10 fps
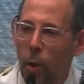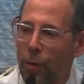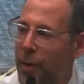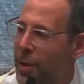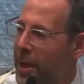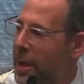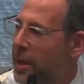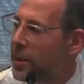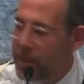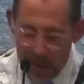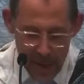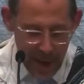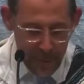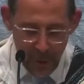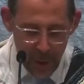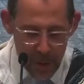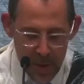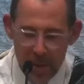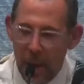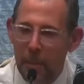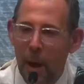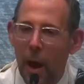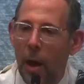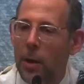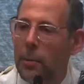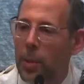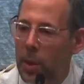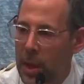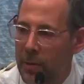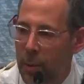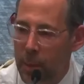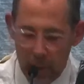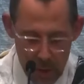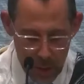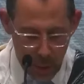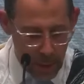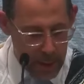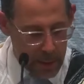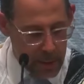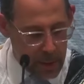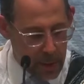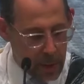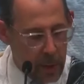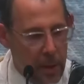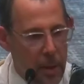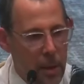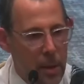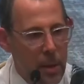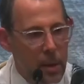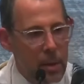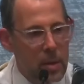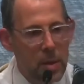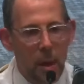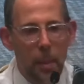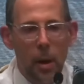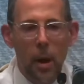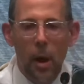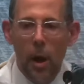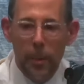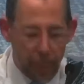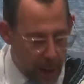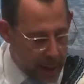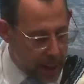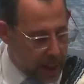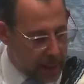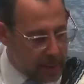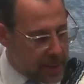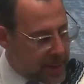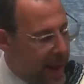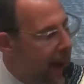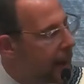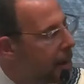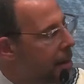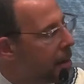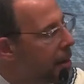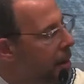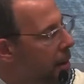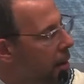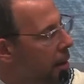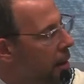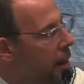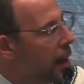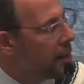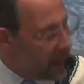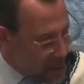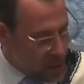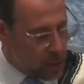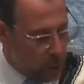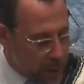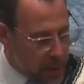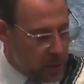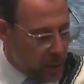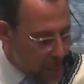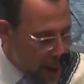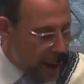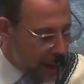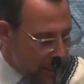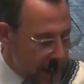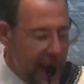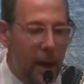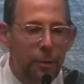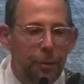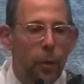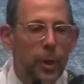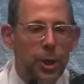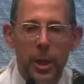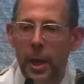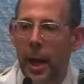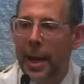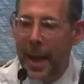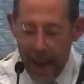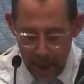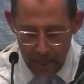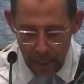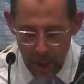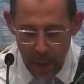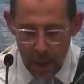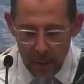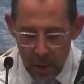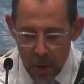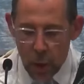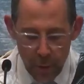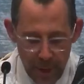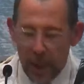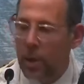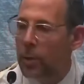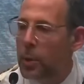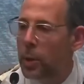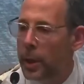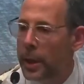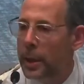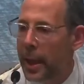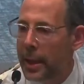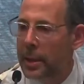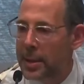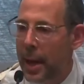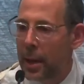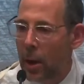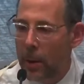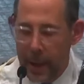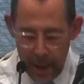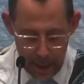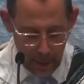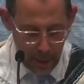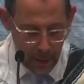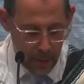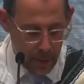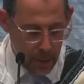Over the years, I've heard some unbelievable stories. Some are heartbreaking and sad, and these stories remind me how fortunate I am to serve at a community like Adat Ariel.